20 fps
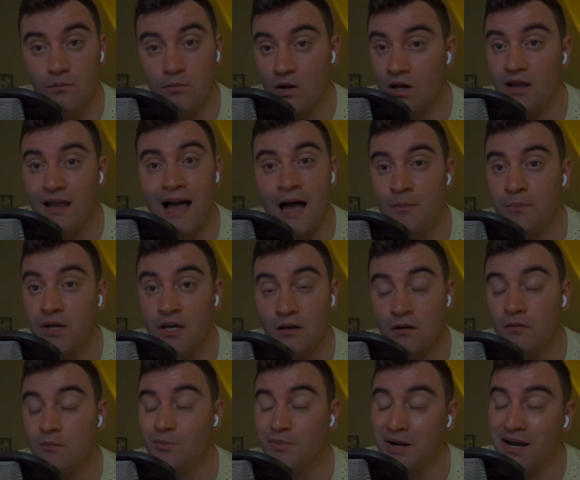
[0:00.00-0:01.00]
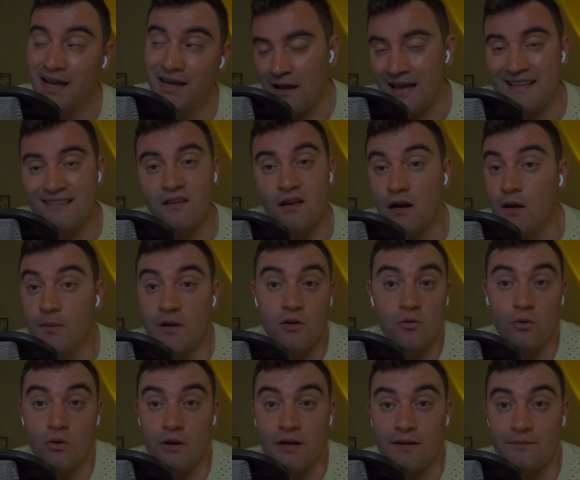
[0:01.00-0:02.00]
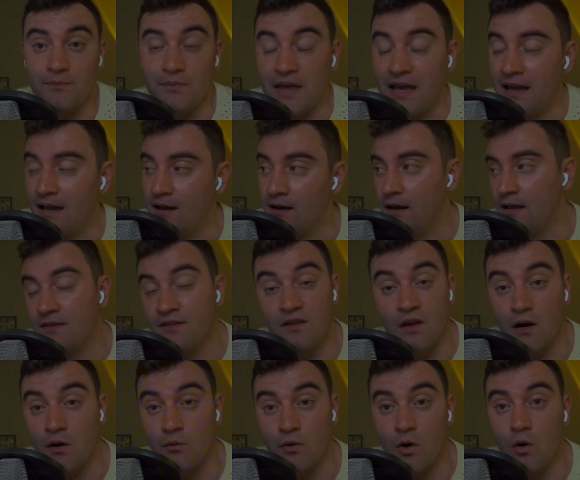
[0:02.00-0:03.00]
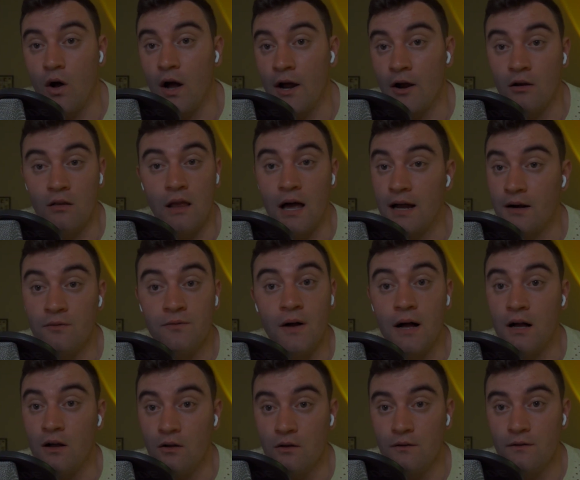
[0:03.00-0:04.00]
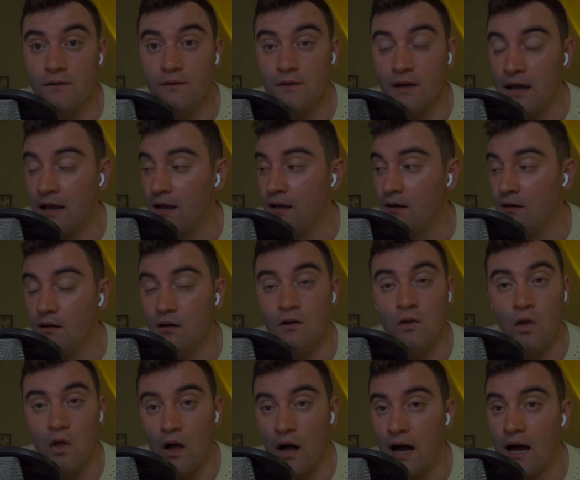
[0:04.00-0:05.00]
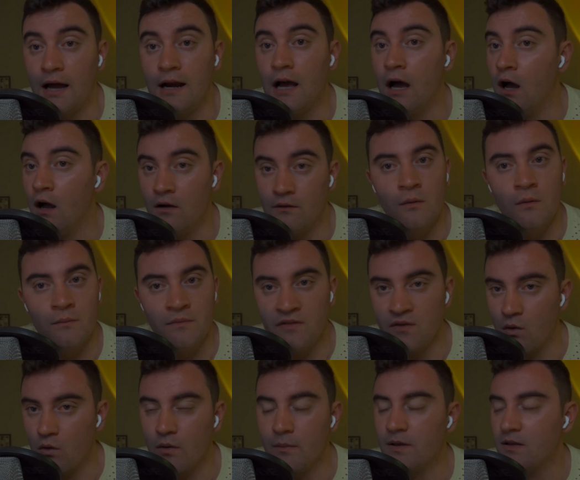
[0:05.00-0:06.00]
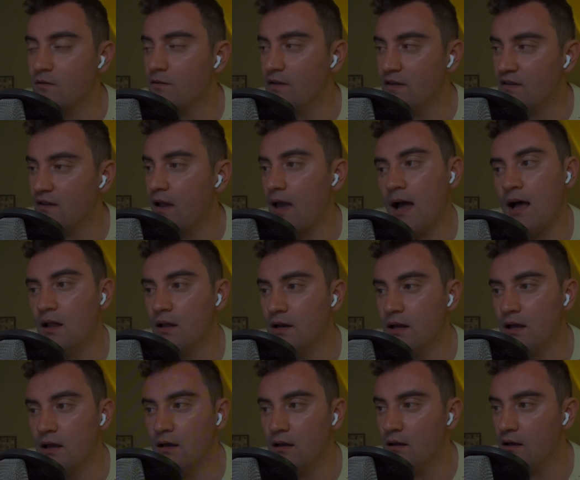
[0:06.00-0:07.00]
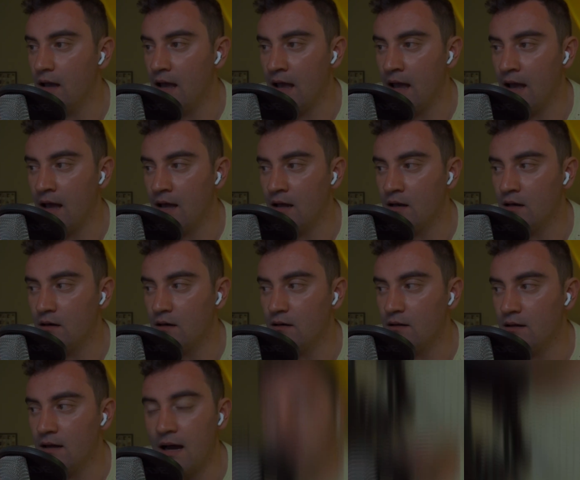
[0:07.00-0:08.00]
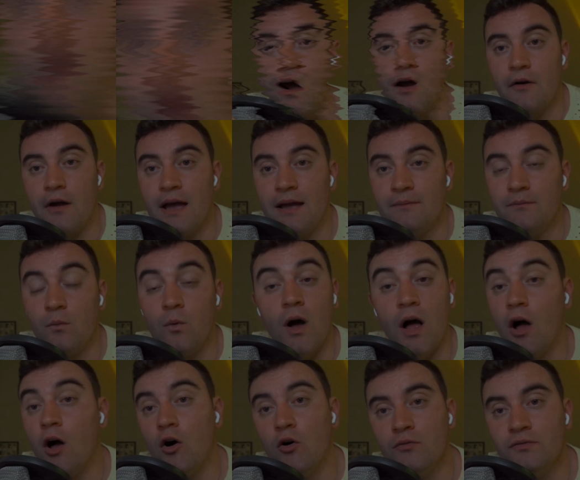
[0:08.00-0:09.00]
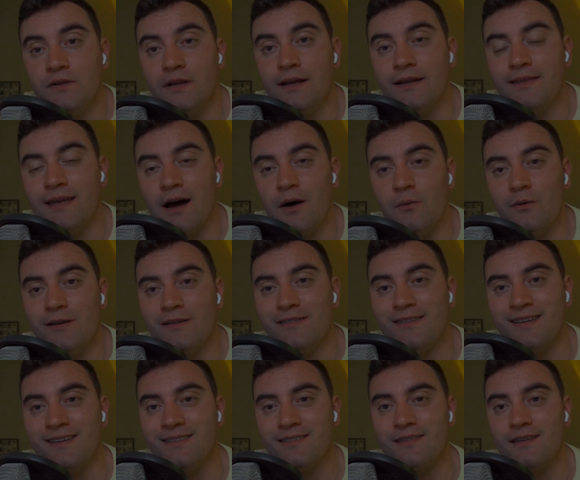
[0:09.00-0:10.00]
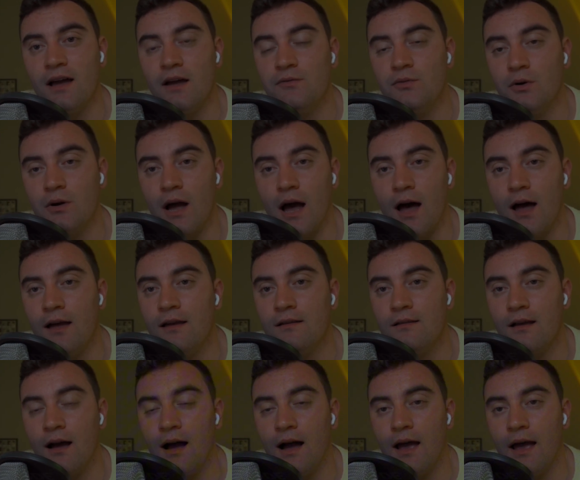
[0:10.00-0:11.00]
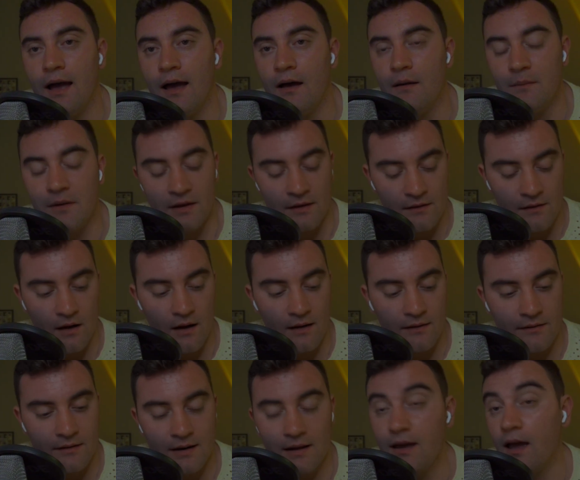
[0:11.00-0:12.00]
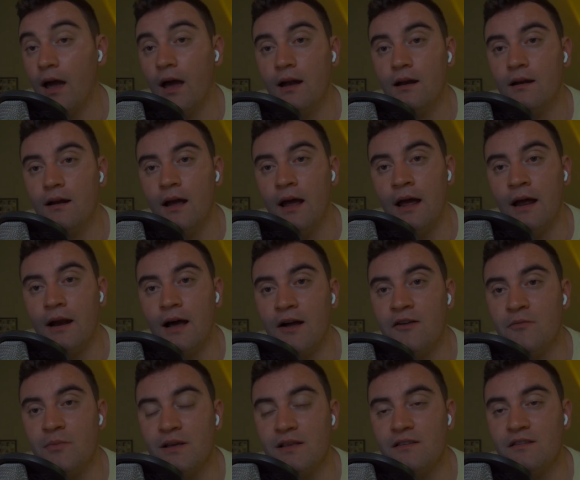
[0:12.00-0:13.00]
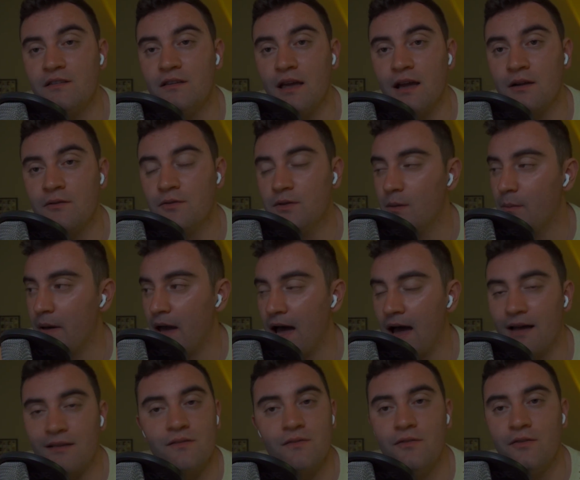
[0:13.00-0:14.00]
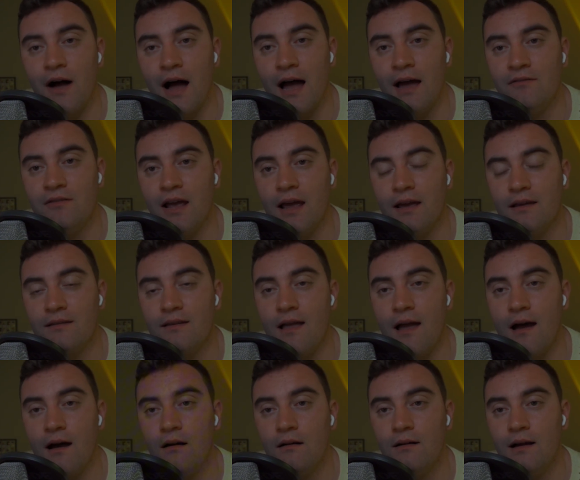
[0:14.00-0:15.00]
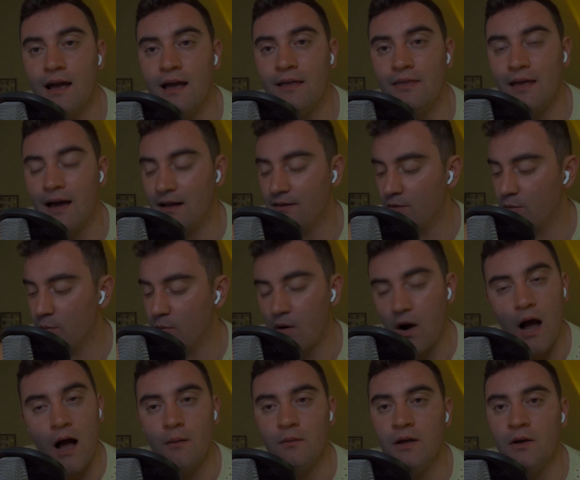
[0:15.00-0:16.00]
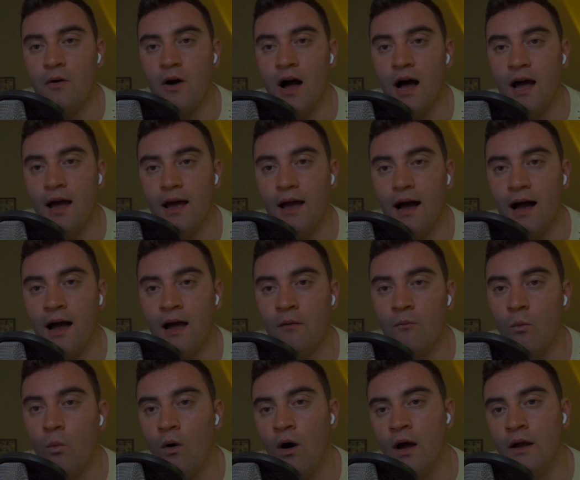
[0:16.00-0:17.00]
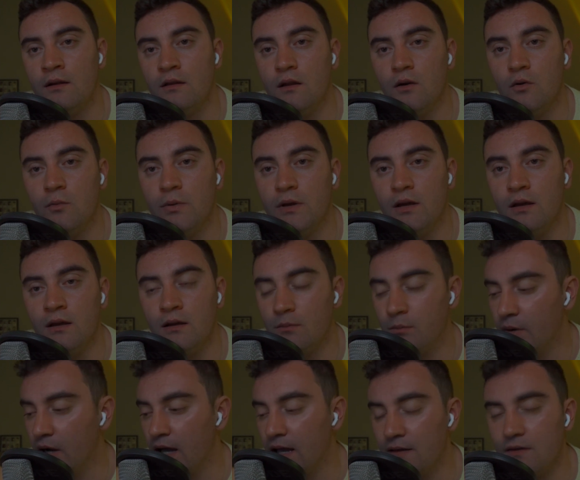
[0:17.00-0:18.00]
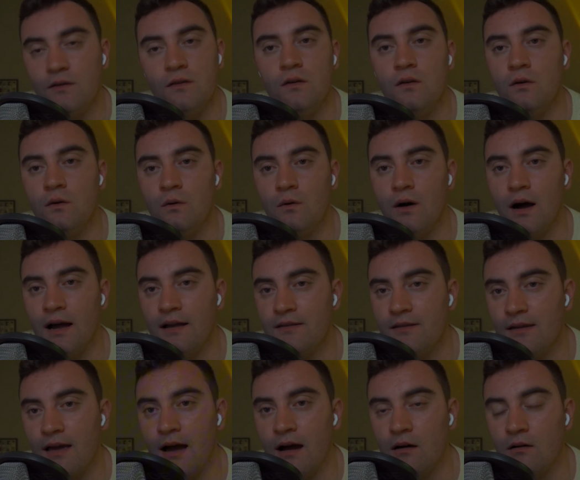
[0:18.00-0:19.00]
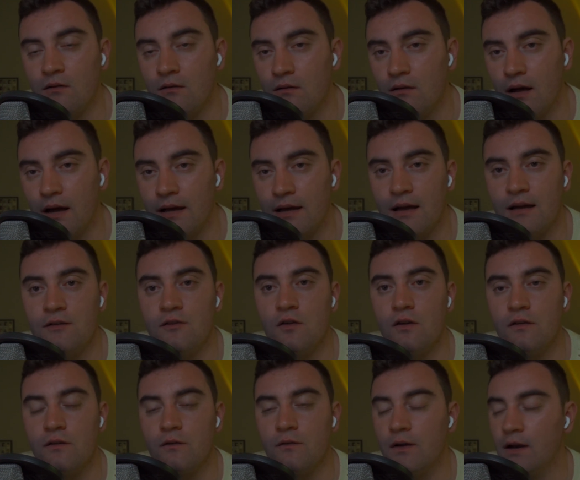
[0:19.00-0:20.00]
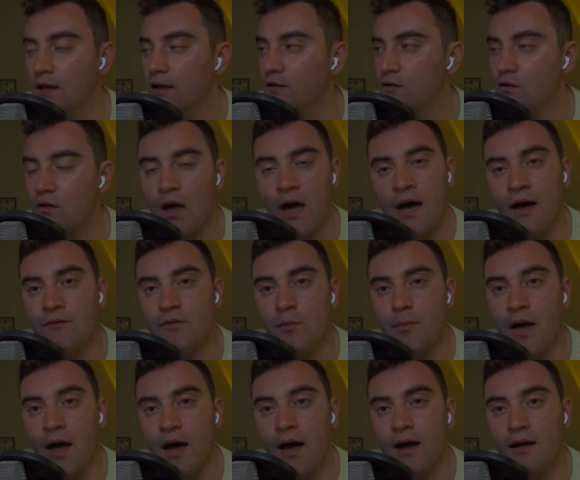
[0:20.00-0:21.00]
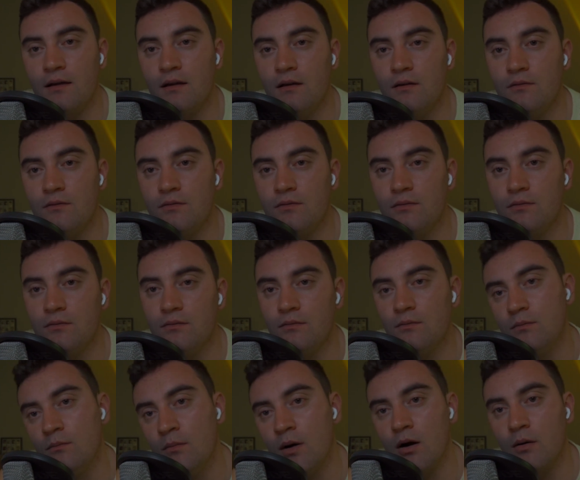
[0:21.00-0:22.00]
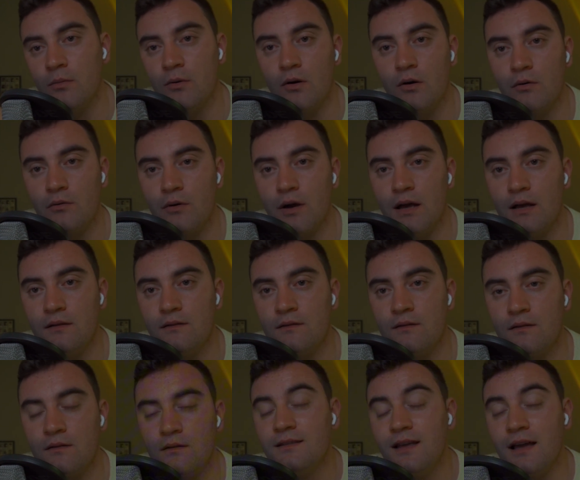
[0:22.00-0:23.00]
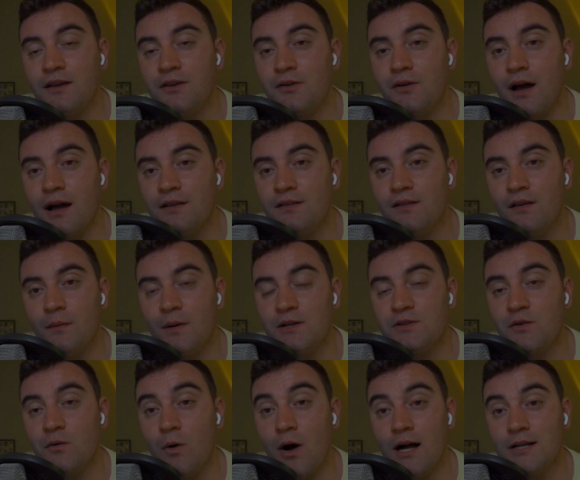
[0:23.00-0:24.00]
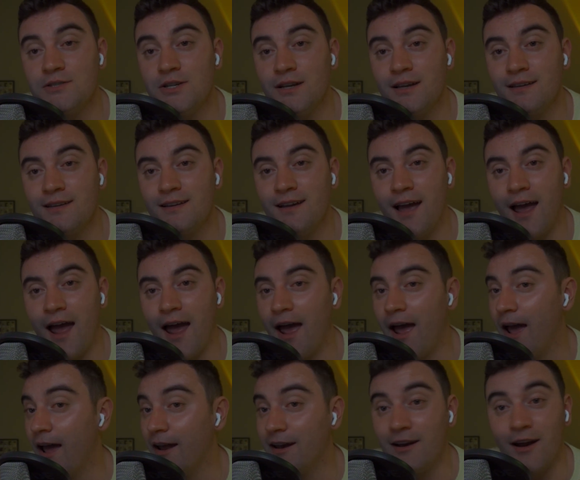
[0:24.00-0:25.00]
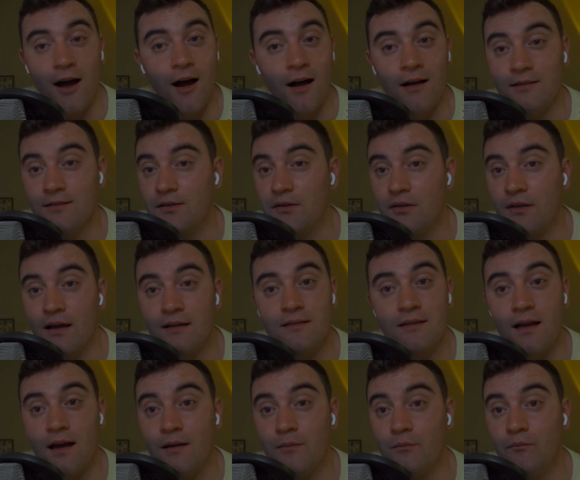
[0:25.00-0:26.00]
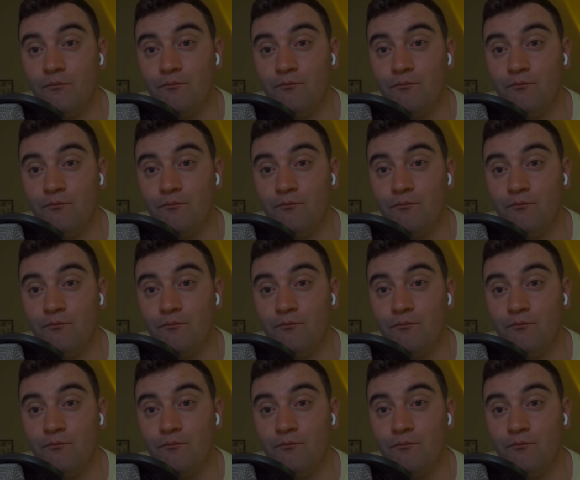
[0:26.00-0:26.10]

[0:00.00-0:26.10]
clapping, but it's going to be grueling, and it's going to require a lot of fouls and a lot of absorbing physicality. And yeah, all right. Well, hopefully that was insightful, guys. I am exhausted again, and I've been sick for the past 5 days now, and that's probably why I'm 1, loopy, but 2, I sound like I just finished half a pack of Marlboro Reds. Thank you guys so much for watching, and until next time.